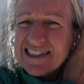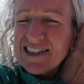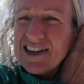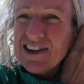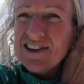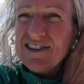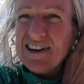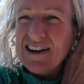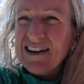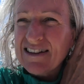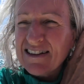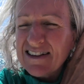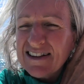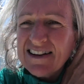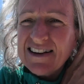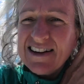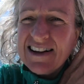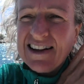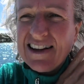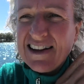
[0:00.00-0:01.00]
so
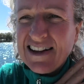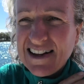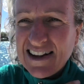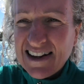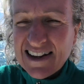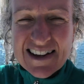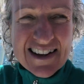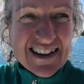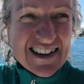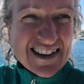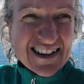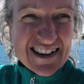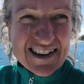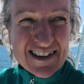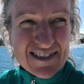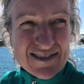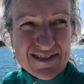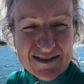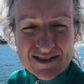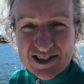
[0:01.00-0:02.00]

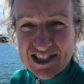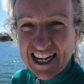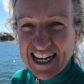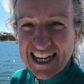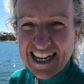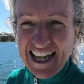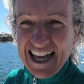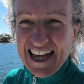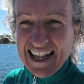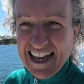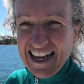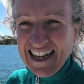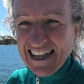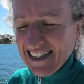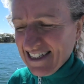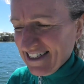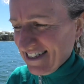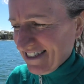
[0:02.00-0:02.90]
we'll check it out, eh?